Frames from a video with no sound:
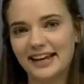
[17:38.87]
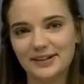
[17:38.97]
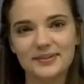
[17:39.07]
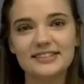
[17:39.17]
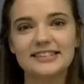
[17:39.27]

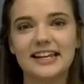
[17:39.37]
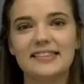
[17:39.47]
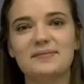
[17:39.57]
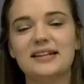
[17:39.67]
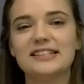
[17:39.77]
animals, and
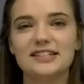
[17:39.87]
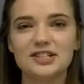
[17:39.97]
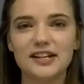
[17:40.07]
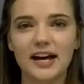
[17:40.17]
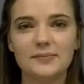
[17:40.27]
that means that
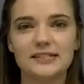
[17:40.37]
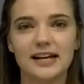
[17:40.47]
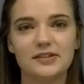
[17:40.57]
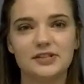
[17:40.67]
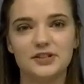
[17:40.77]
she comes
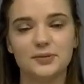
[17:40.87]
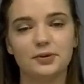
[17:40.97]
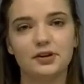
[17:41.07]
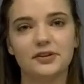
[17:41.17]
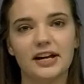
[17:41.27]
out to
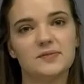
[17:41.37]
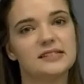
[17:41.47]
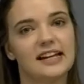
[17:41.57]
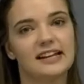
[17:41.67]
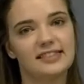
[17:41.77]

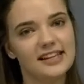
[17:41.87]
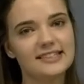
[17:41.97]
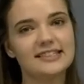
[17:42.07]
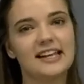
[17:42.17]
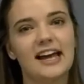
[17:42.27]
programs like this.